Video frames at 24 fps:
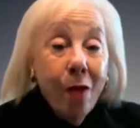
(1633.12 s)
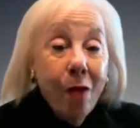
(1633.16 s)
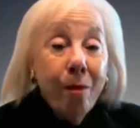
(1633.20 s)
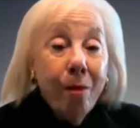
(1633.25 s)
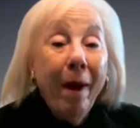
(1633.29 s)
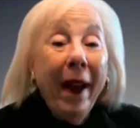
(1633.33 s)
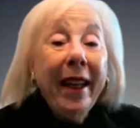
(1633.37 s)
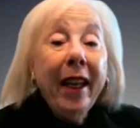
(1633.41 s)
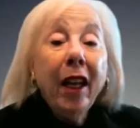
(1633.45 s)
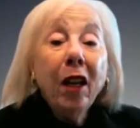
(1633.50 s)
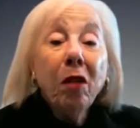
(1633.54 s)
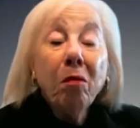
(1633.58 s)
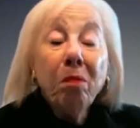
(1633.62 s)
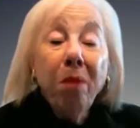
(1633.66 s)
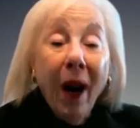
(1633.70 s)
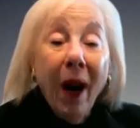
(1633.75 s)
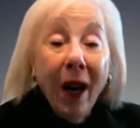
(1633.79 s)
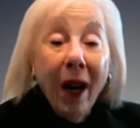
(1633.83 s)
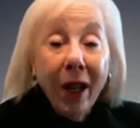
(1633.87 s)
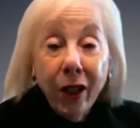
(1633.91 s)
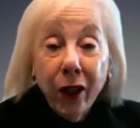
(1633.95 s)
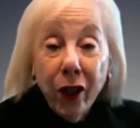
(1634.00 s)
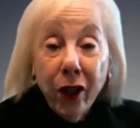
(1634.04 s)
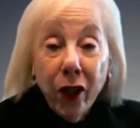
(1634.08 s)
Making
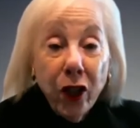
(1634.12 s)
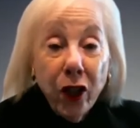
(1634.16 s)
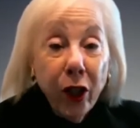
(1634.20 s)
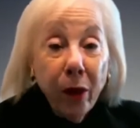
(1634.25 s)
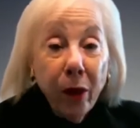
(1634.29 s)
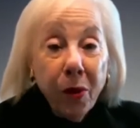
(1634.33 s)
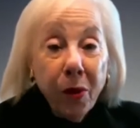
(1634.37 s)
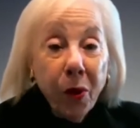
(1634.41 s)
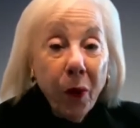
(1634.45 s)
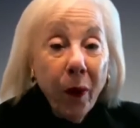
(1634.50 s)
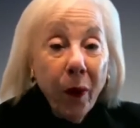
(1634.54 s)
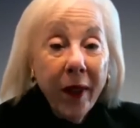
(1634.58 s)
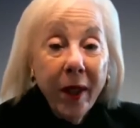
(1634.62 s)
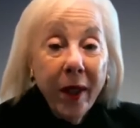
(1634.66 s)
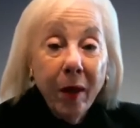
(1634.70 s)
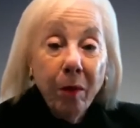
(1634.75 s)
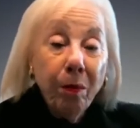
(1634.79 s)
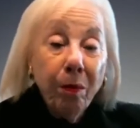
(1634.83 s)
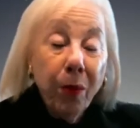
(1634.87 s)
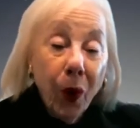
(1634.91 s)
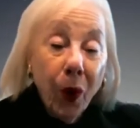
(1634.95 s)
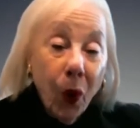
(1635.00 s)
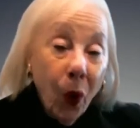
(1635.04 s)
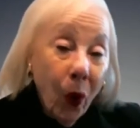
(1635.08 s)
partnerships with
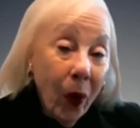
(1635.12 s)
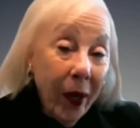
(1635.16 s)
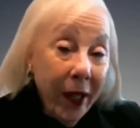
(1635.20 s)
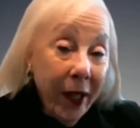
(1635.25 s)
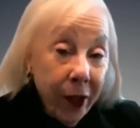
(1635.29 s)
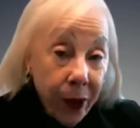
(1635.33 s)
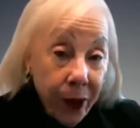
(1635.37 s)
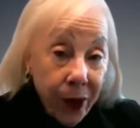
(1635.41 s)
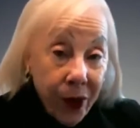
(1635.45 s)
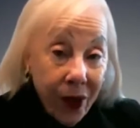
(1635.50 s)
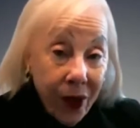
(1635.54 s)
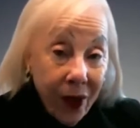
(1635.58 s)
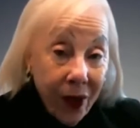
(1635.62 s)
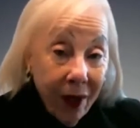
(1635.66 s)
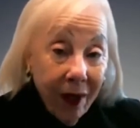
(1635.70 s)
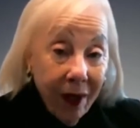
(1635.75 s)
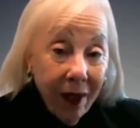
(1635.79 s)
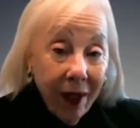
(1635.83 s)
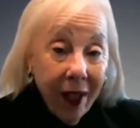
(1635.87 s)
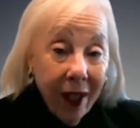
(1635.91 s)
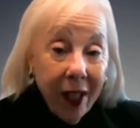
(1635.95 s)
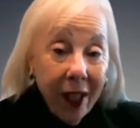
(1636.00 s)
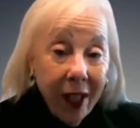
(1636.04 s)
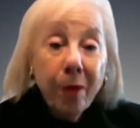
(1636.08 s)
employers,
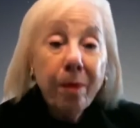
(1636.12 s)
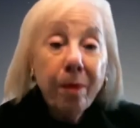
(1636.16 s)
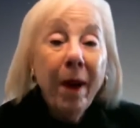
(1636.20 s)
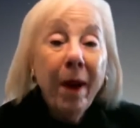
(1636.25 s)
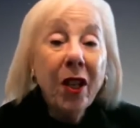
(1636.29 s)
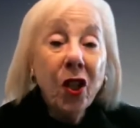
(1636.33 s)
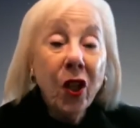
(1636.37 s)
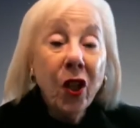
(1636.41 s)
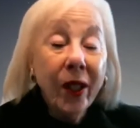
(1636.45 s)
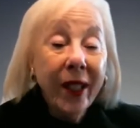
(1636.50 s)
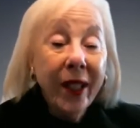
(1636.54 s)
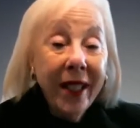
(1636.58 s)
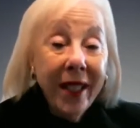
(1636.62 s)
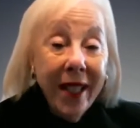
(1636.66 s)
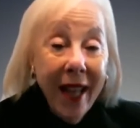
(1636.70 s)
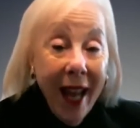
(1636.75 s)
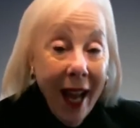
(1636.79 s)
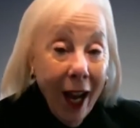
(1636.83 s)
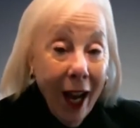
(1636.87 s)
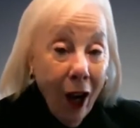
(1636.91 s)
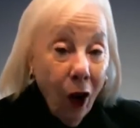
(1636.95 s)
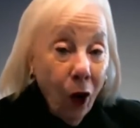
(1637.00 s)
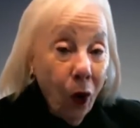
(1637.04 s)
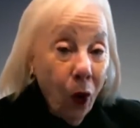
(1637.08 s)
especially
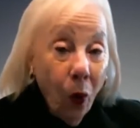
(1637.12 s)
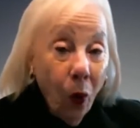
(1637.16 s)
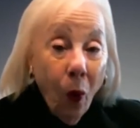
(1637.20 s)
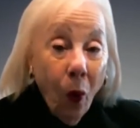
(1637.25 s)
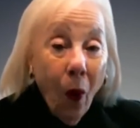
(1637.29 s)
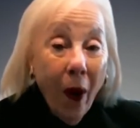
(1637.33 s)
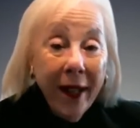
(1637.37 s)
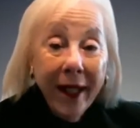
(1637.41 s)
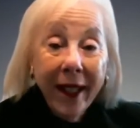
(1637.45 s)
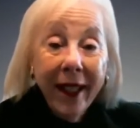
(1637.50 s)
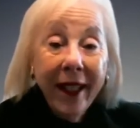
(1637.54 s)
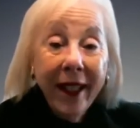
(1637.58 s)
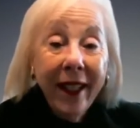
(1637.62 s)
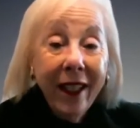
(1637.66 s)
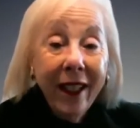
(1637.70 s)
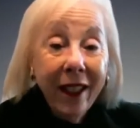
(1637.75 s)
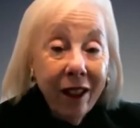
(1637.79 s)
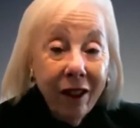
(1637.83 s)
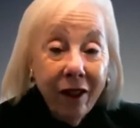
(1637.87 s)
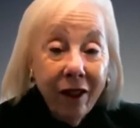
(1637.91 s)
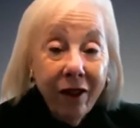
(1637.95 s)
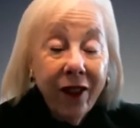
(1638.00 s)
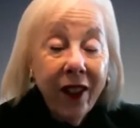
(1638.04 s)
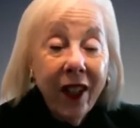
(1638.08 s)
now who want to
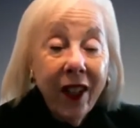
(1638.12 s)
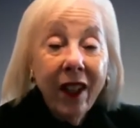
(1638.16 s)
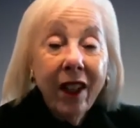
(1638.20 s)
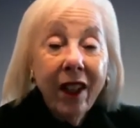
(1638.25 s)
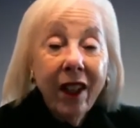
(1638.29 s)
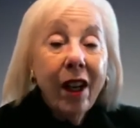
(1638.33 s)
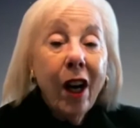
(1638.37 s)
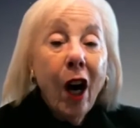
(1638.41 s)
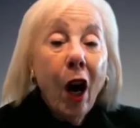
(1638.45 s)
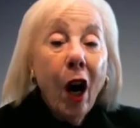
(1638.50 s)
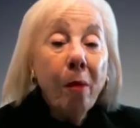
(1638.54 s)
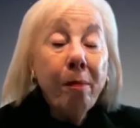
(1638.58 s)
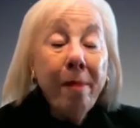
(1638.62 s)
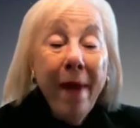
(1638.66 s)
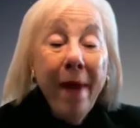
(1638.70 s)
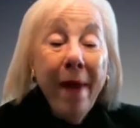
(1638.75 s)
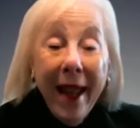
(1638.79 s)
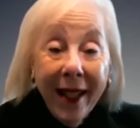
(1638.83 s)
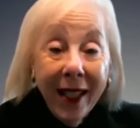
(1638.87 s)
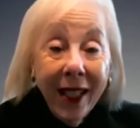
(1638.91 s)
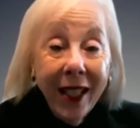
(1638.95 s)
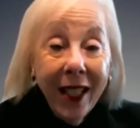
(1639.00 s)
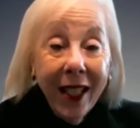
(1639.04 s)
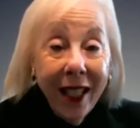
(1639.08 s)
give
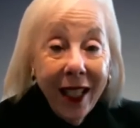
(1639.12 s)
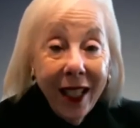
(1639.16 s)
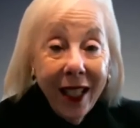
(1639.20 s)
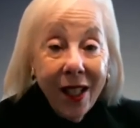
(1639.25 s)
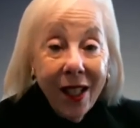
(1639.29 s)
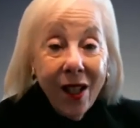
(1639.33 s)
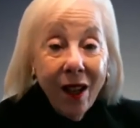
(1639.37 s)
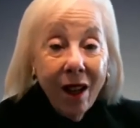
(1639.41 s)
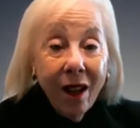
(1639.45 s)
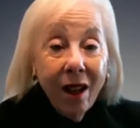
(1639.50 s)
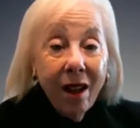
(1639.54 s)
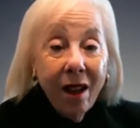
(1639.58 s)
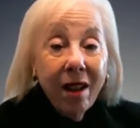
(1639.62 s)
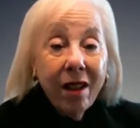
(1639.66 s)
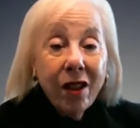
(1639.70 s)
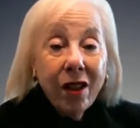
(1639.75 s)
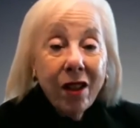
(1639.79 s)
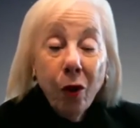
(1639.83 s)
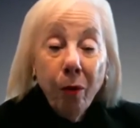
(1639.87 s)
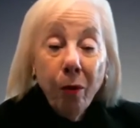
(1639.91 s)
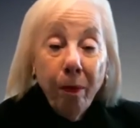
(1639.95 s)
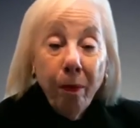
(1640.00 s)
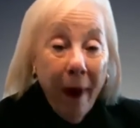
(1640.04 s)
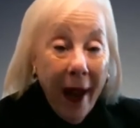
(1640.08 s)
amenities
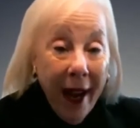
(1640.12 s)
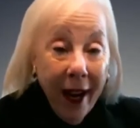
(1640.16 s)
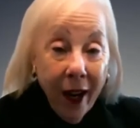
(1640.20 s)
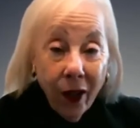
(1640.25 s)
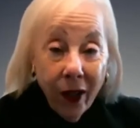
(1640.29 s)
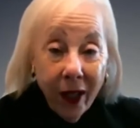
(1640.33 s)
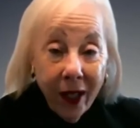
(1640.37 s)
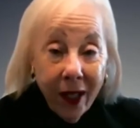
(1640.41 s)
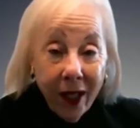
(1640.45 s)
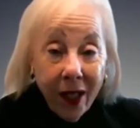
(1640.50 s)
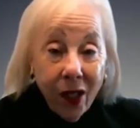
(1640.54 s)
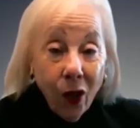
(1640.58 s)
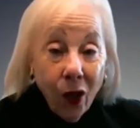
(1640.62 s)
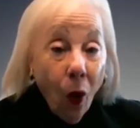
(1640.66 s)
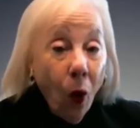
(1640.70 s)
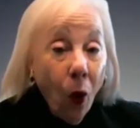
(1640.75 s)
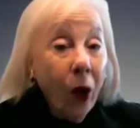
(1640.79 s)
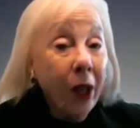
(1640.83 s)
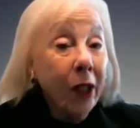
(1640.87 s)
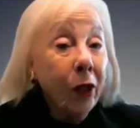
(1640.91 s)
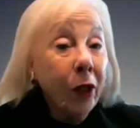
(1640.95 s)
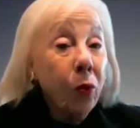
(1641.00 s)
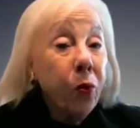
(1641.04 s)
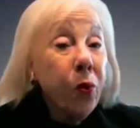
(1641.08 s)
to parents
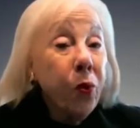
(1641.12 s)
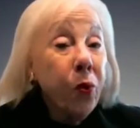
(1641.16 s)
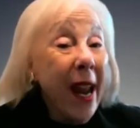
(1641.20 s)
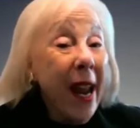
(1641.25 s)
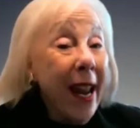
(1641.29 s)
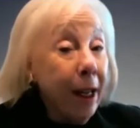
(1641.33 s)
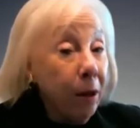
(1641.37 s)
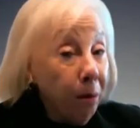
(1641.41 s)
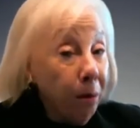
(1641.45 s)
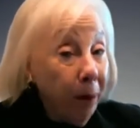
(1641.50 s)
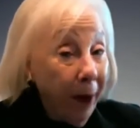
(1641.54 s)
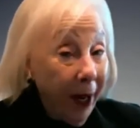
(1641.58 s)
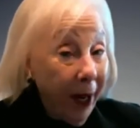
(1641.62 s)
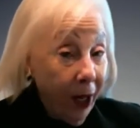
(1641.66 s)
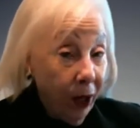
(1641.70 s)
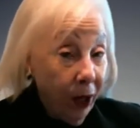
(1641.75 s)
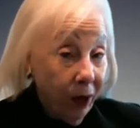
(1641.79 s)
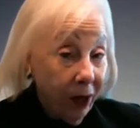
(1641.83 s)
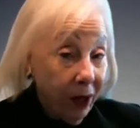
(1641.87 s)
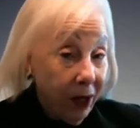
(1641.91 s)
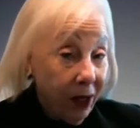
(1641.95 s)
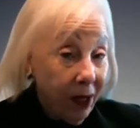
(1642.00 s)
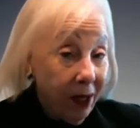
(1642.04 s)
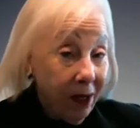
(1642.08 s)
or
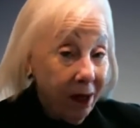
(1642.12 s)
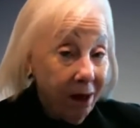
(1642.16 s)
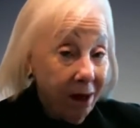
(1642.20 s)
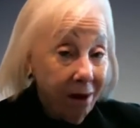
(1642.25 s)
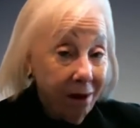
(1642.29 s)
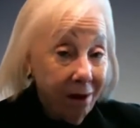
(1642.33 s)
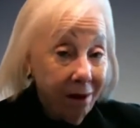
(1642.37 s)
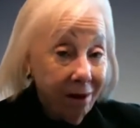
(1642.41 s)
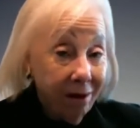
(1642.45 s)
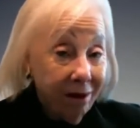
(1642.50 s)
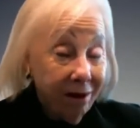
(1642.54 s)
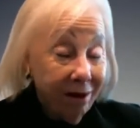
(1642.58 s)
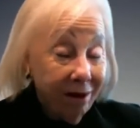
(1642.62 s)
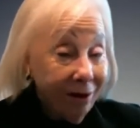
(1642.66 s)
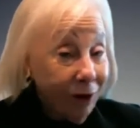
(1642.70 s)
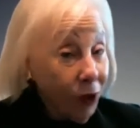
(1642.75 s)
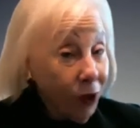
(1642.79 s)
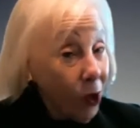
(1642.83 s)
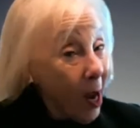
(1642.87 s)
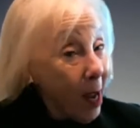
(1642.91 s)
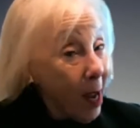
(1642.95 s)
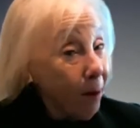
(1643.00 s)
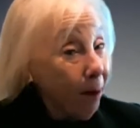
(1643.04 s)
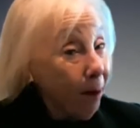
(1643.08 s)
grandparents.
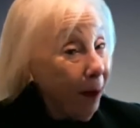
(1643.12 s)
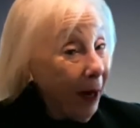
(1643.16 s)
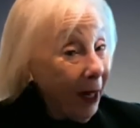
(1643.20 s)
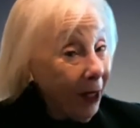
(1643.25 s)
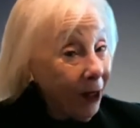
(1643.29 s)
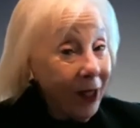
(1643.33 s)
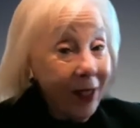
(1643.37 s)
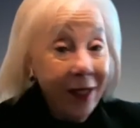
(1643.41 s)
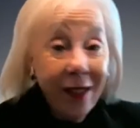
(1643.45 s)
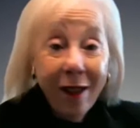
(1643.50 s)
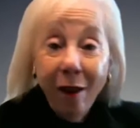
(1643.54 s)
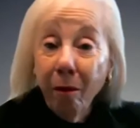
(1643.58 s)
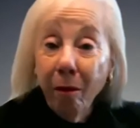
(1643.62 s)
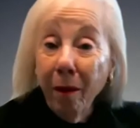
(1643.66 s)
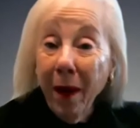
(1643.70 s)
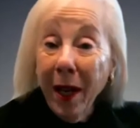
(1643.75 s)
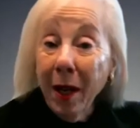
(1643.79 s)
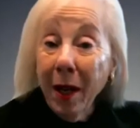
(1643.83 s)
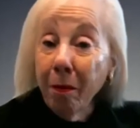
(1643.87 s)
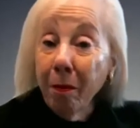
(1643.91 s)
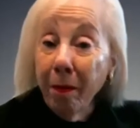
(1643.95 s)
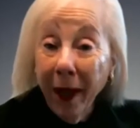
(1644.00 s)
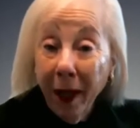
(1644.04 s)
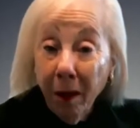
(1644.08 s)
Grandparents have
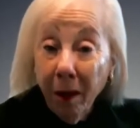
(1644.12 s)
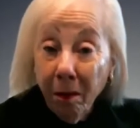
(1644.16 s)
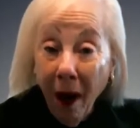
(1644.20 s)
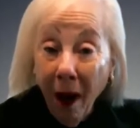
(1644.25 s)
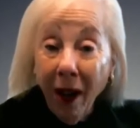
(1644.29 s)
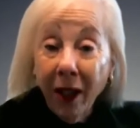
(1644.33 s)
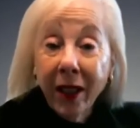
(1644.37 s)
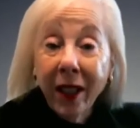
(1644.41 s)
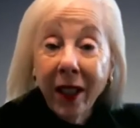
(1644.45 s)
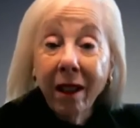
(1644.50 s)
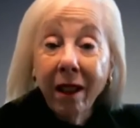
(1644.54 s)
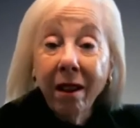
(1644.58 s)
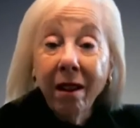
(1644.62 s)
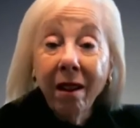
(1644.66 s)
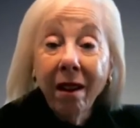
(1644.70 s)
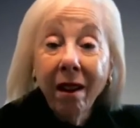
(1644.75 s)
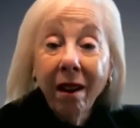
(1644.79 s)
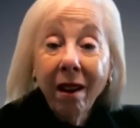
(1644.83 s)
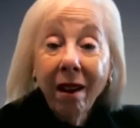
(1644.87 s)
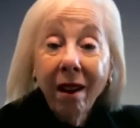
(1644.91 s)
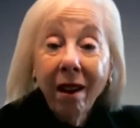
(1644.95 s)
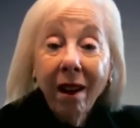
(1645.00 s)
been a big market